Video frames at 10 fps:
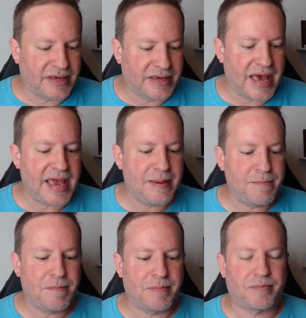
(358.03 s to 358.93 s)

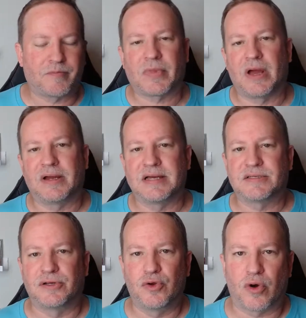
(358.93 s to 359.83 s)
game
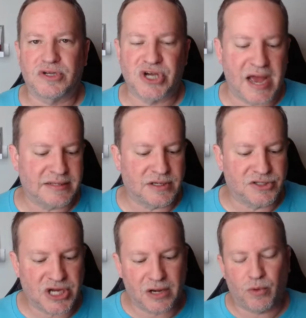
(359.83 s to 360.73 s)
against the New York Giants
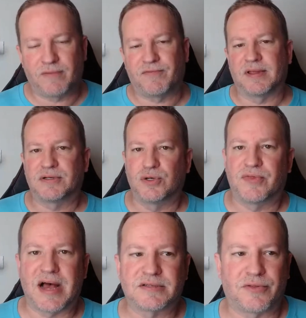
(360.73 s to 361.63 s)
on January 5th,
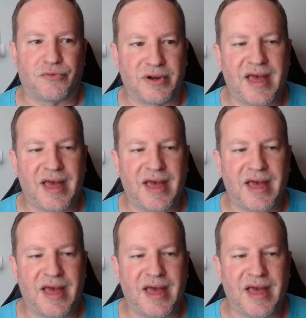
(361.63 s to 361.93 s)
2003.